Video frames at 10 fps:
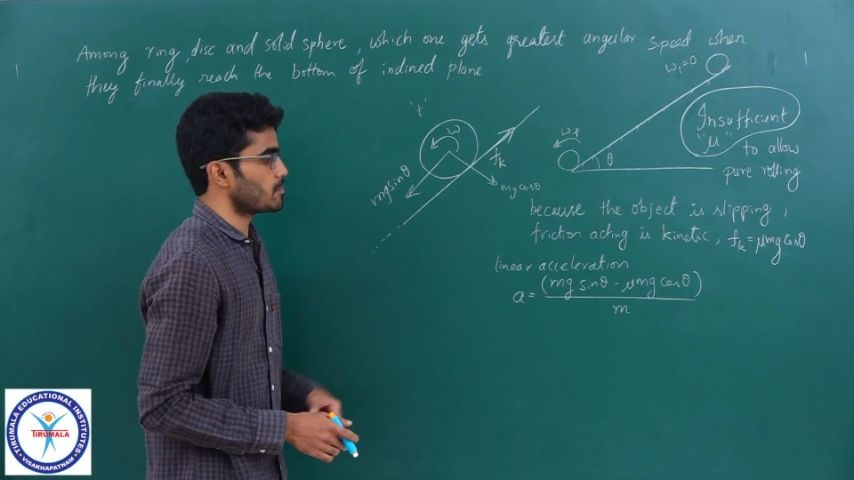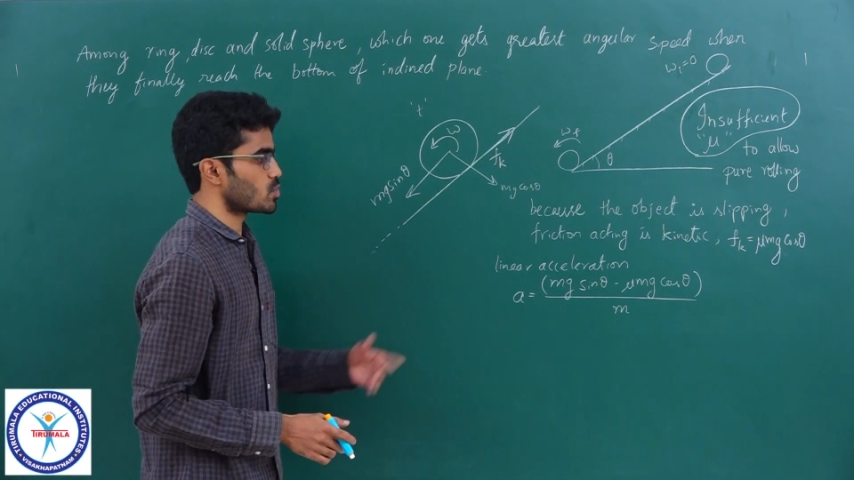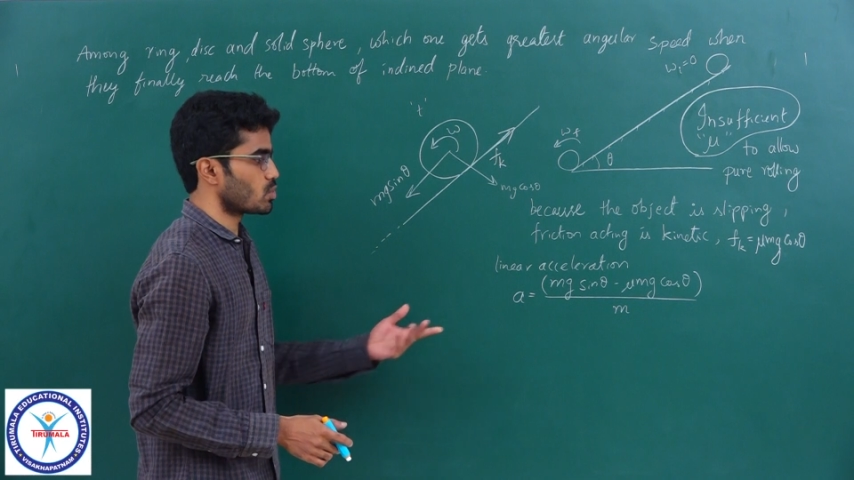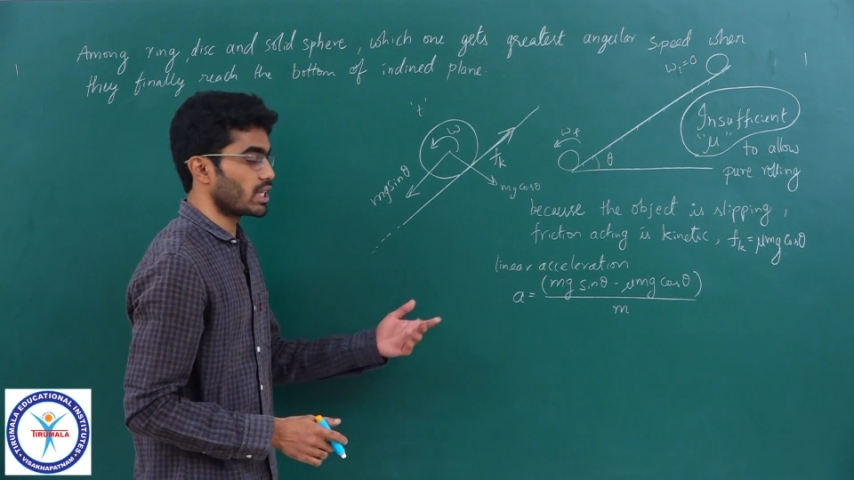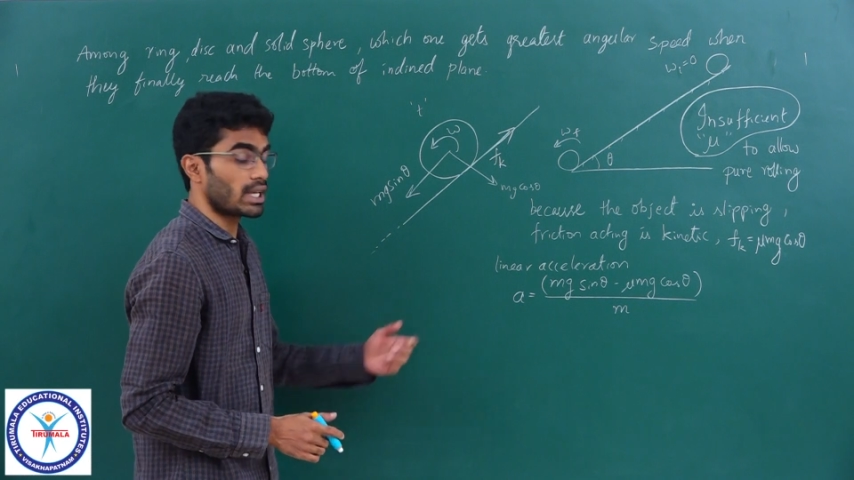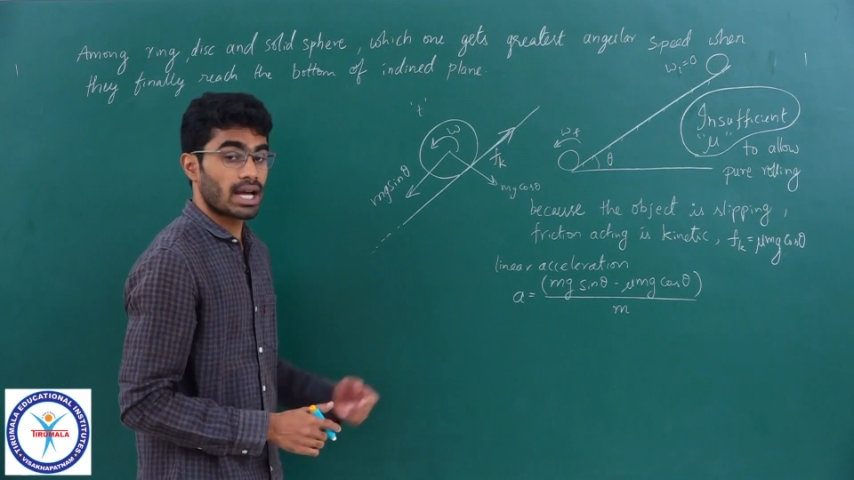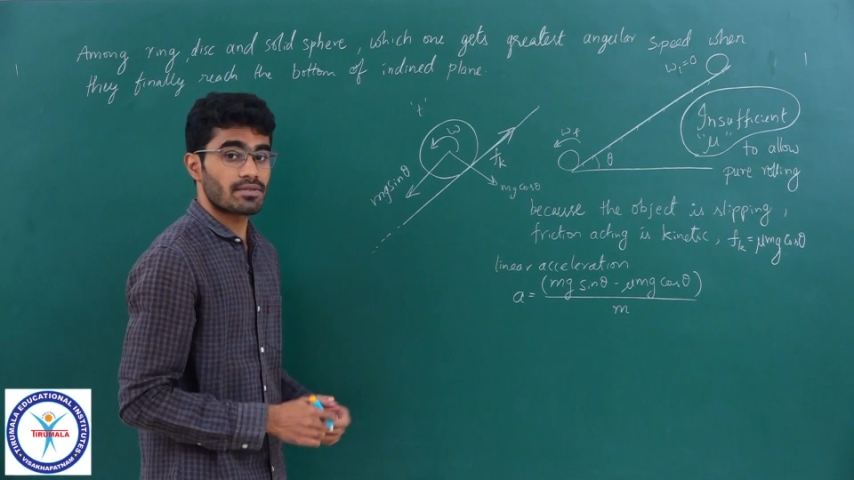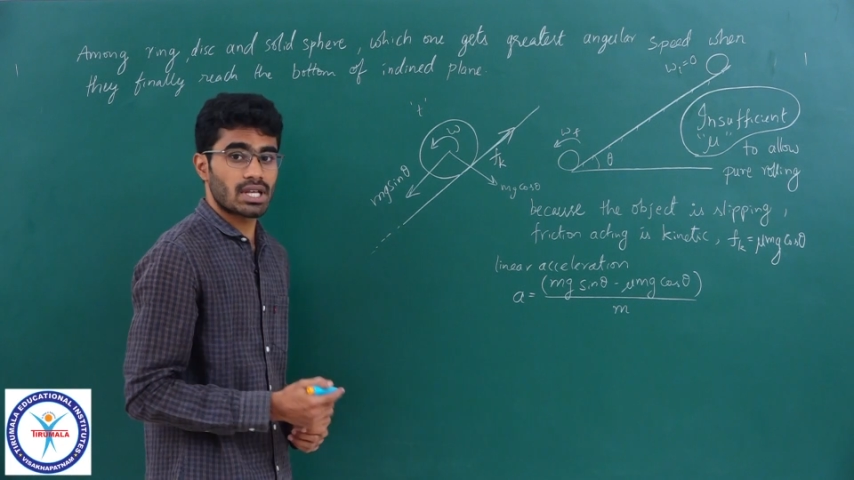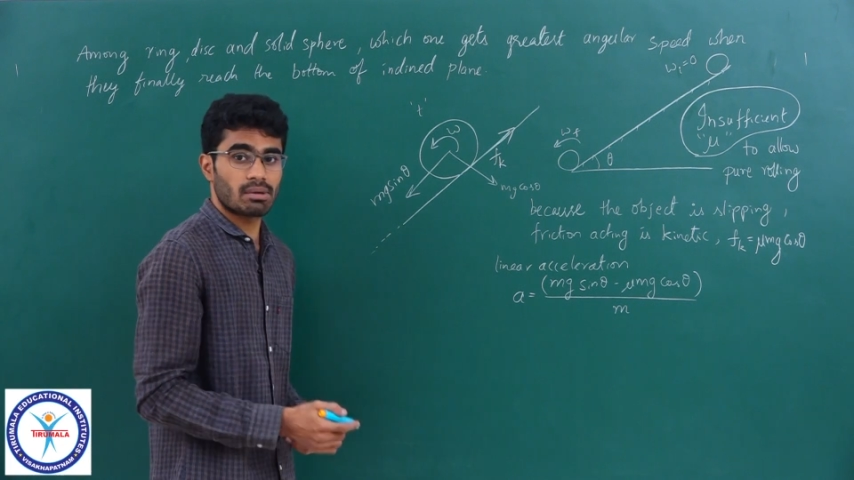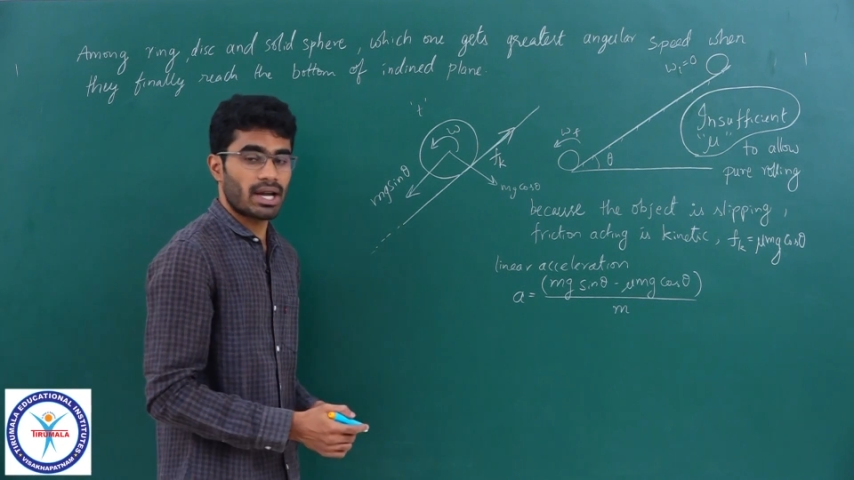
so they will have same